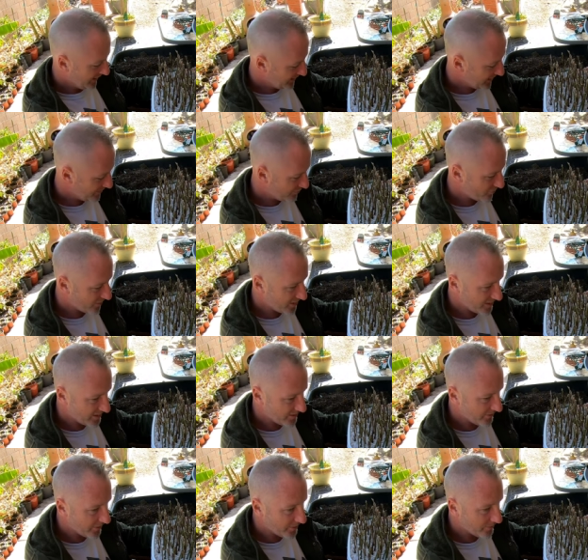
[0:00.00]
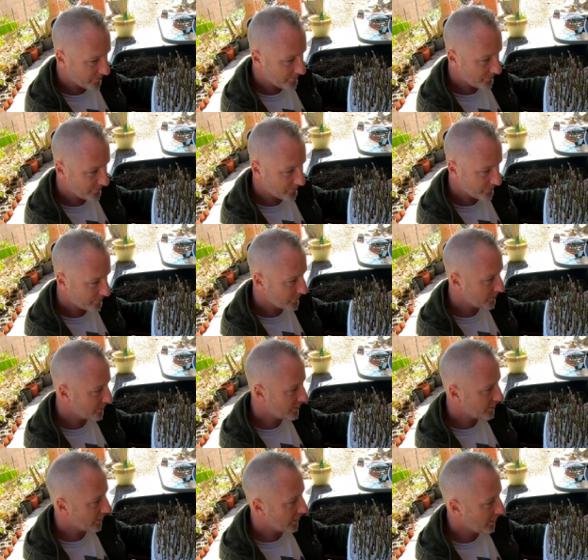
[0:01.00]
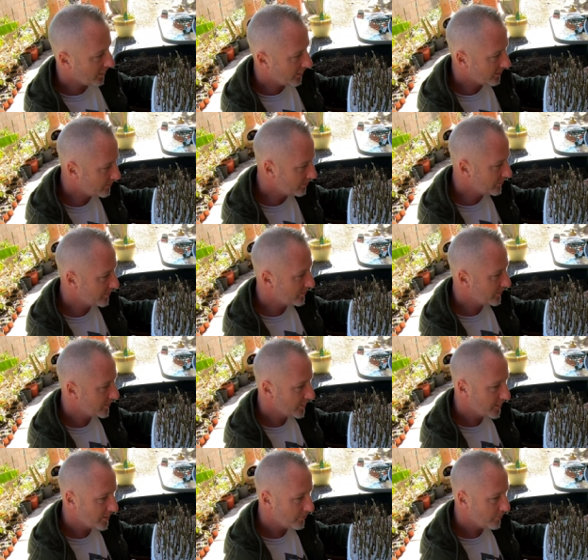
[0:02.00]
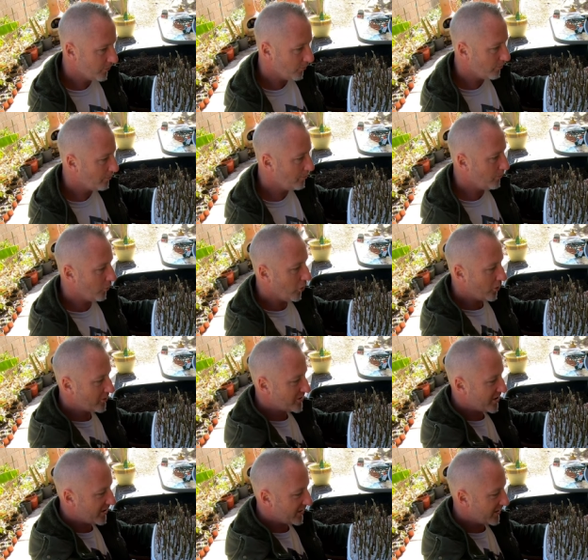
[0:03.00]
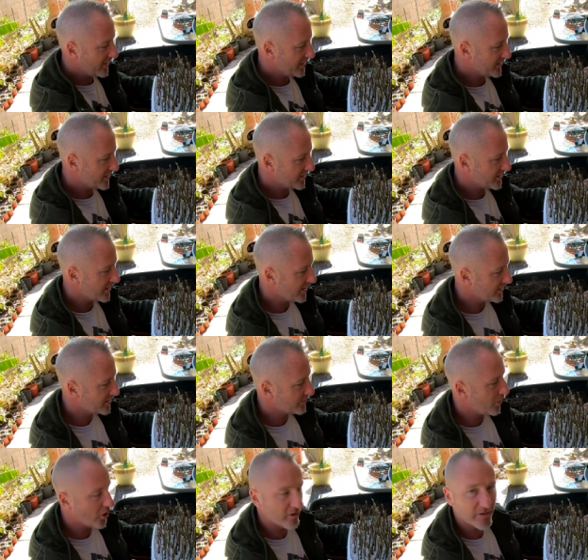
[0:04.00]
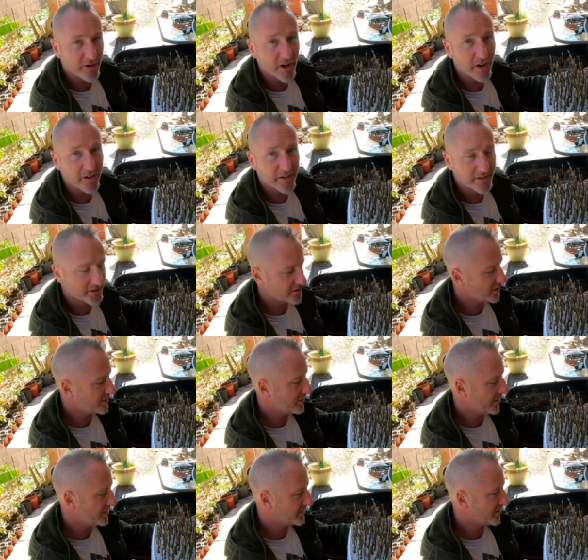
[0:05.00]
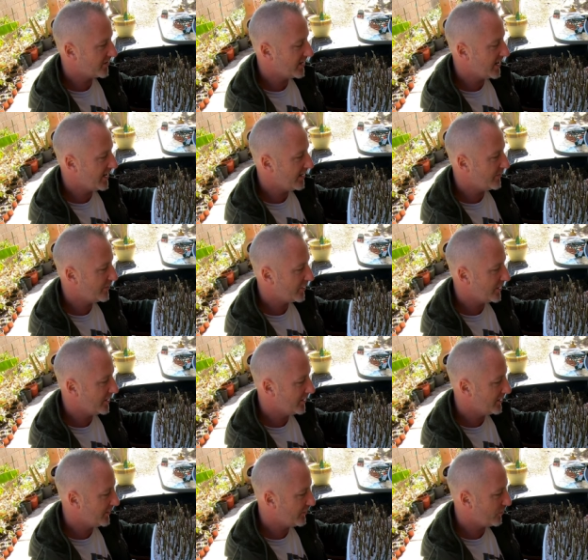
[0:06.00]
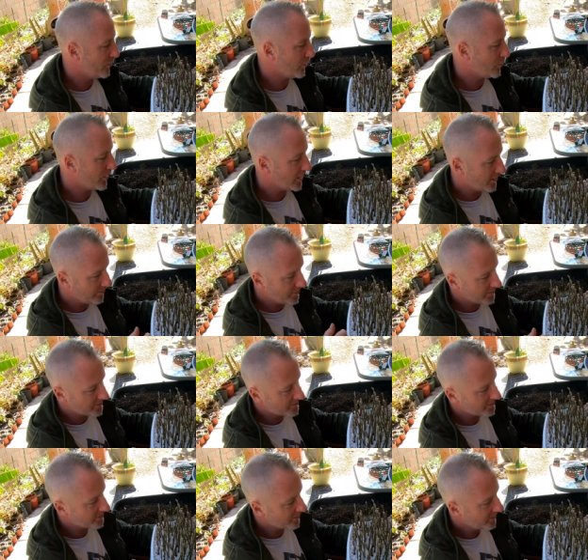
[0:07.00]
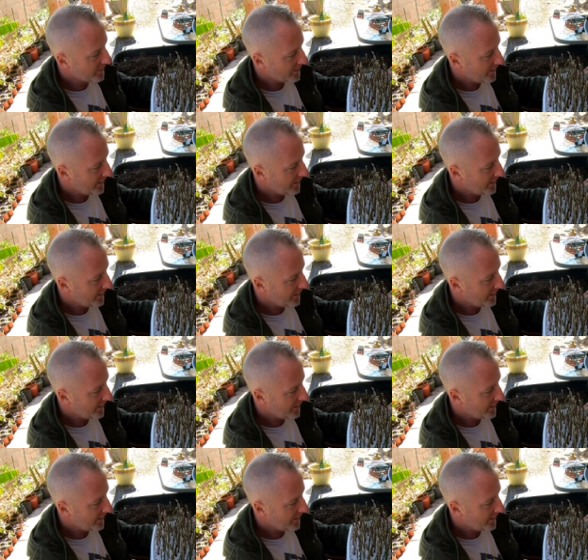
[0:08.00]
I separated them, uh, large cuttings and, and, smaller cuttings, just because they're going to have uh, different requirements.